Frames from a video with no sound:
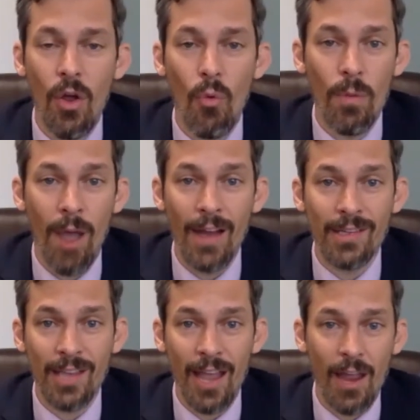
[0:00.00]
we might
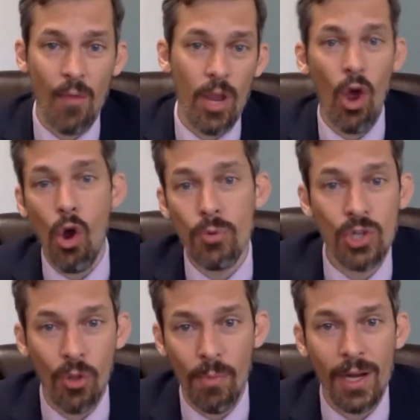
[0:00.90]
say we hope
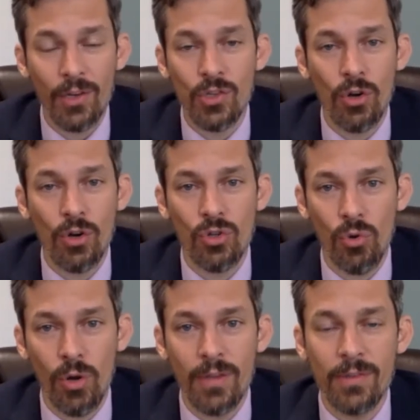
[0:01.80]
she'll make a certain
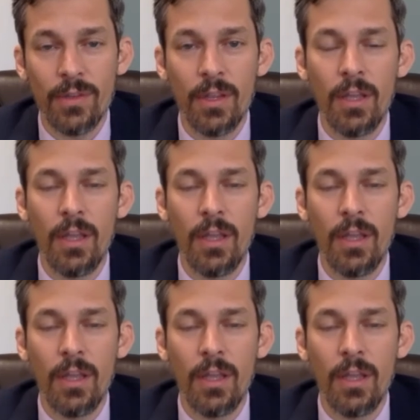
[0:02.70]
choice